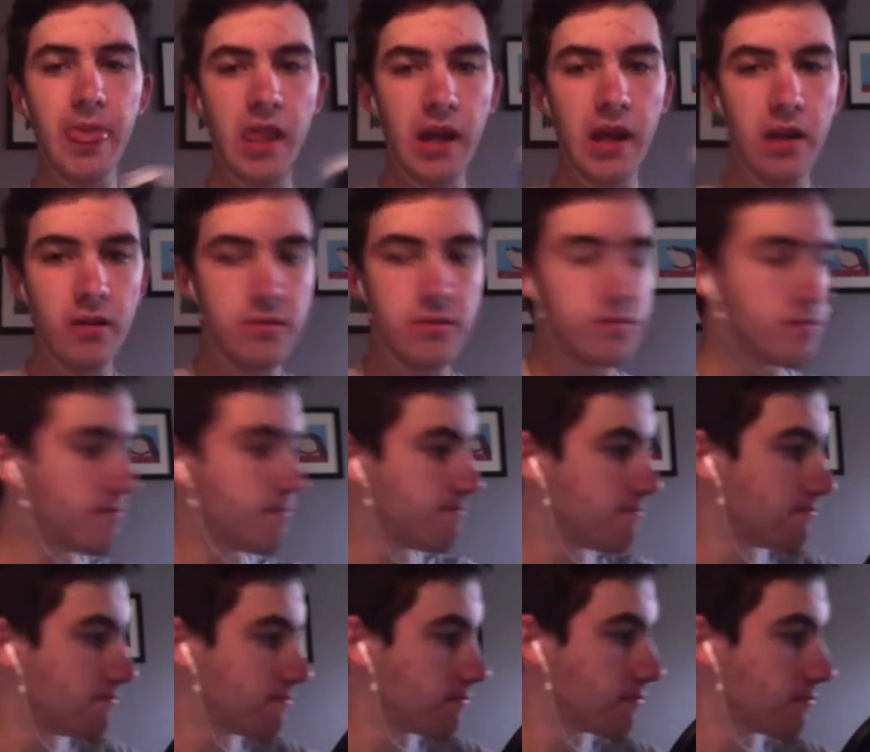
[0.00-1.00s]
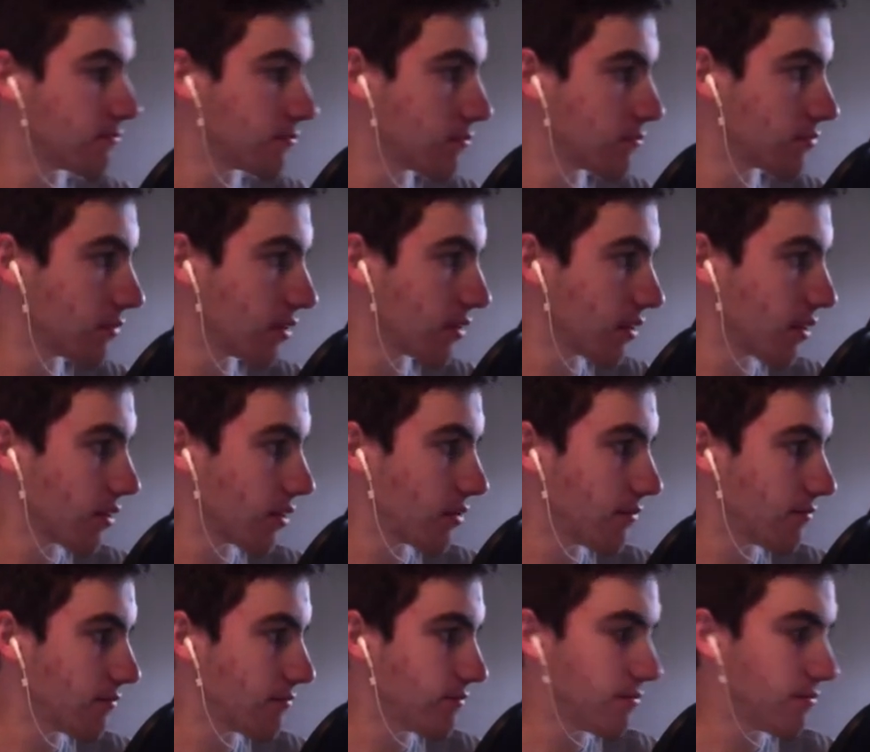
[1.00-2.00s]
Because he was hungry.
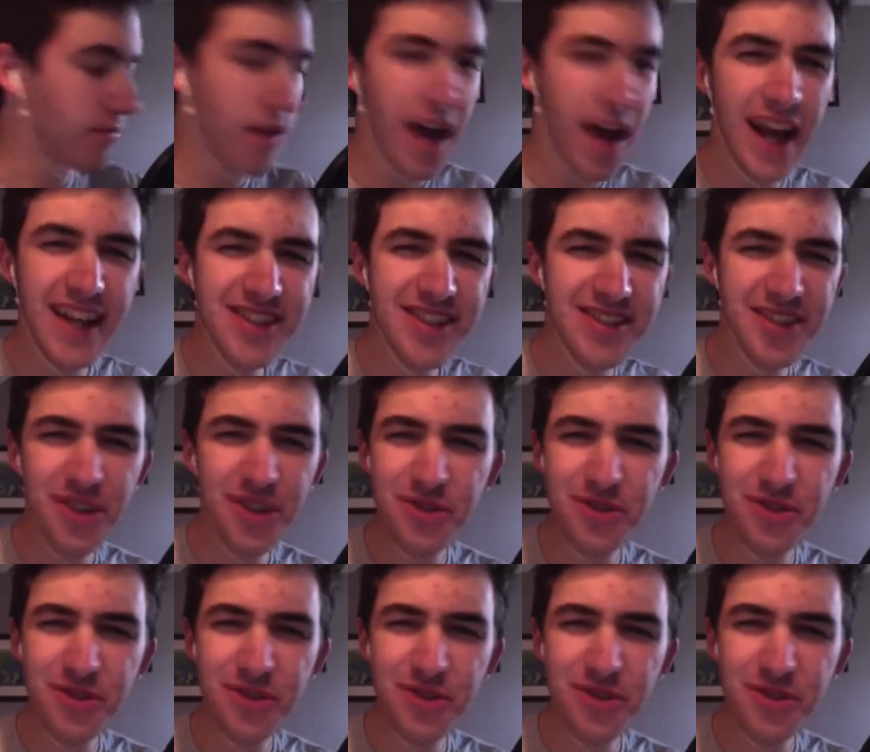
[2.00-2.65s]
I still